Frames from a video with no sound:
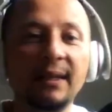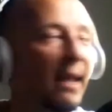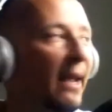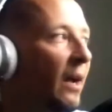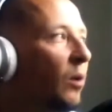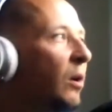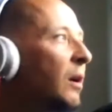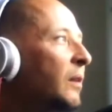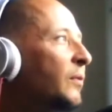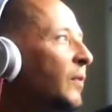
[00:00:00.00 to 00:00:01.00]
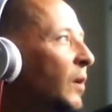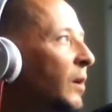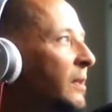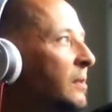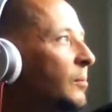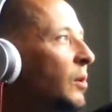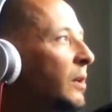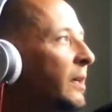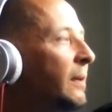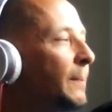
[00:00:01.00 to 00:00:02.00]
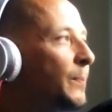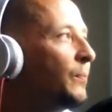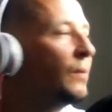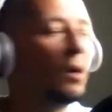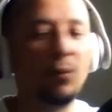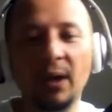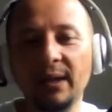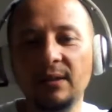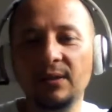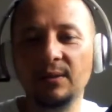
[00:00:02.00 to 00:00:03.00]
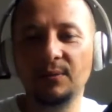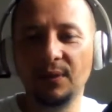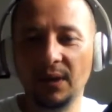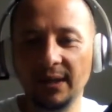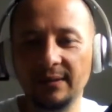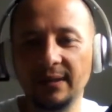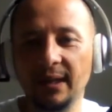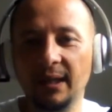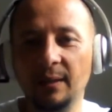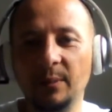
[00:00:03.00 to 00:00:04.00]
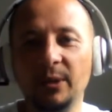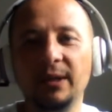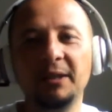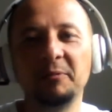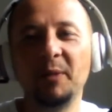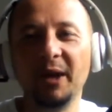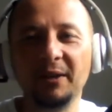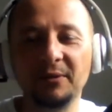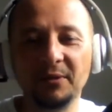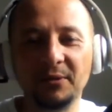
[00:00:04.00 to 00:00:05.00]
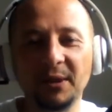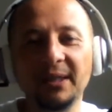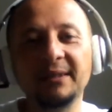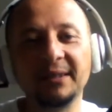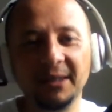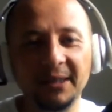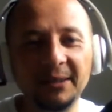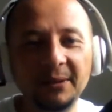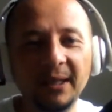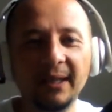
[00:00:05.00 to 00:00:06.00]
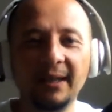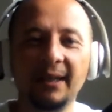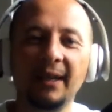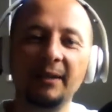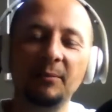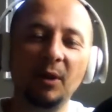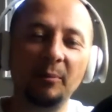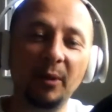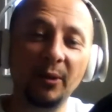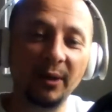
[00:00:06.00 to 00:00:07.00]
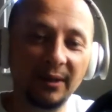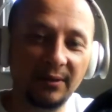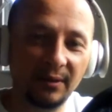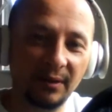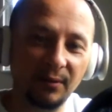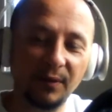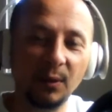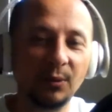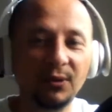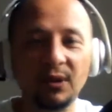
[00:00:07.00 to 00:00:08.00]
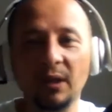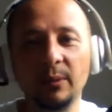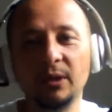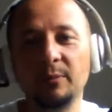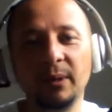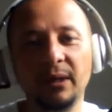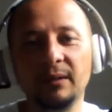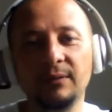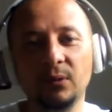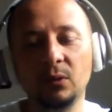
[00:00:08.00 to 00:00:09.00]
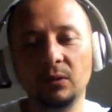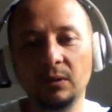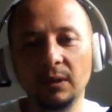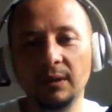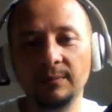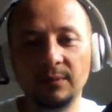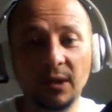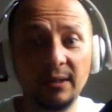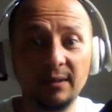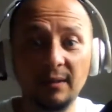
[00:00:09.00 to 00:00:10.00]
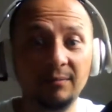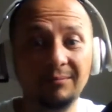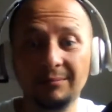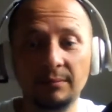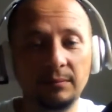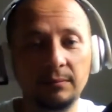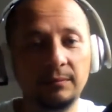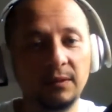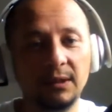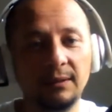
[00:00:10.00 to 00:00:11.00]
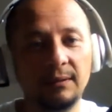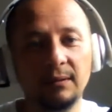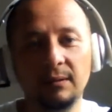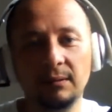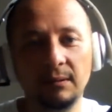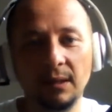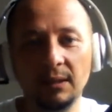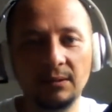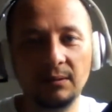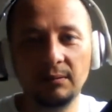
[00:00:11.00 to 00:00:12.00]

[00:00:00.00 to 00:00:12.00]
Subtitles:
now, I find my race flight setup is better for freestyle, and my Boris feels so much better for racing. That's just